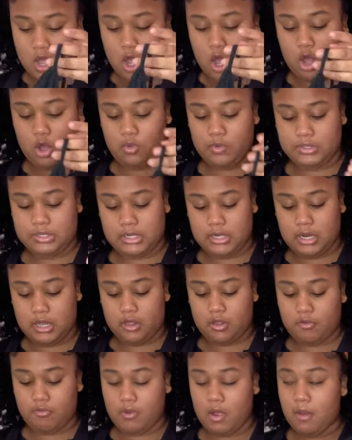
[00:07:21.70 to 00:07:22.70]
Oh, it's
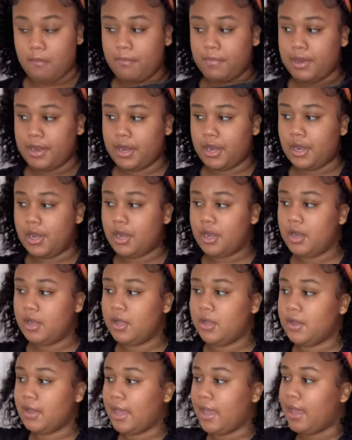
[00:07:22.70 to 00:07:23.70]
another romper.
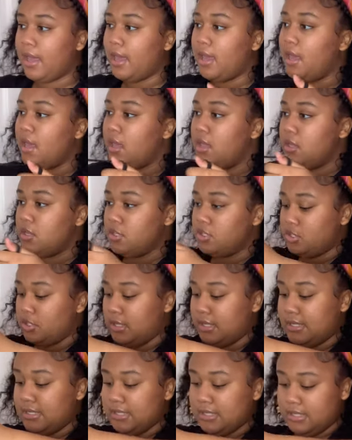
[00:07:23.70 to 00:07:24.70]
Okay. So
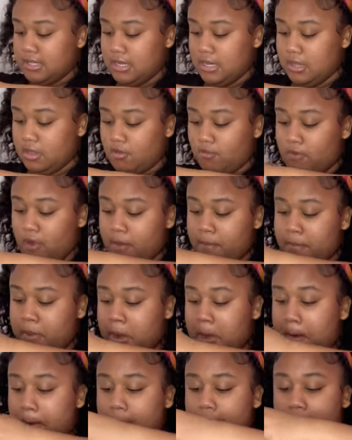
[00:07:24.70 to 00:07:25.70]
this is another
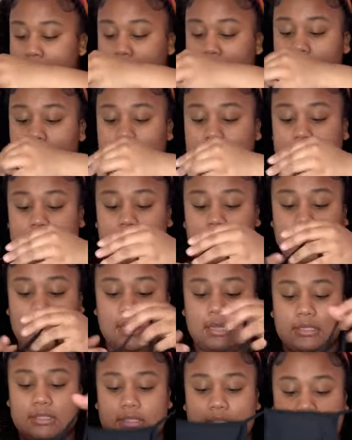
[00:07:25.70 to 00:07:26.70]
romper and it has like
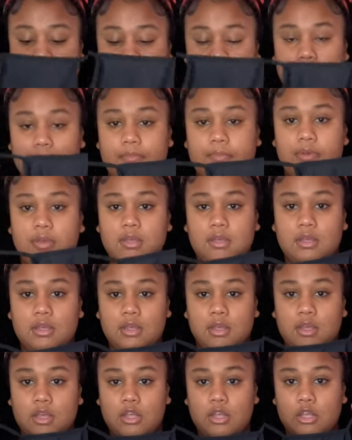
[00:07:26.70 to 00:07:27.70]
a deep
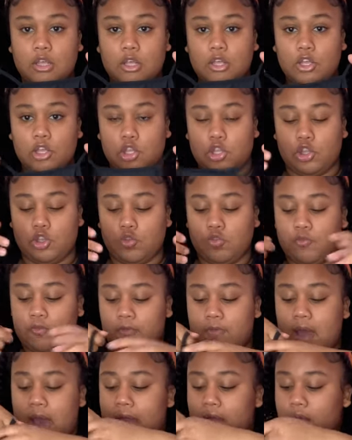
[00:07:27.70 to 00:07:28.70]

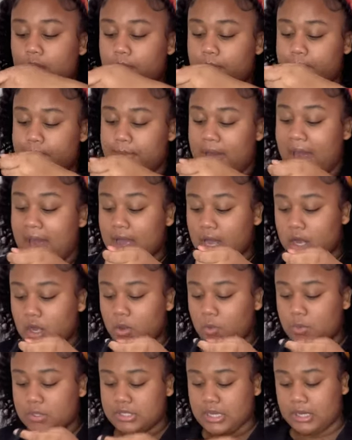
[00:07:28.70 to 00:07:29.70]

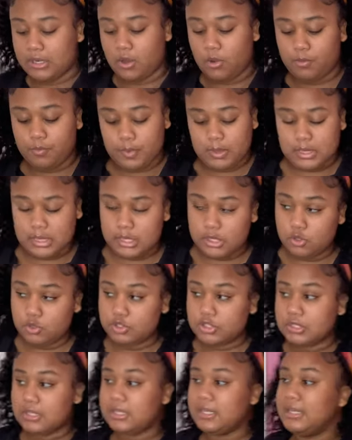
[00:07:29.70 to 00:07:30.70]
back, which I don't really
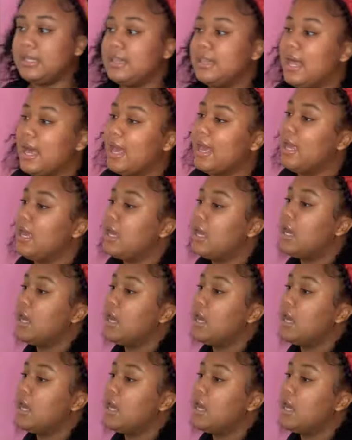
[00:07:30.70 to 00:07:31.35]
usually like.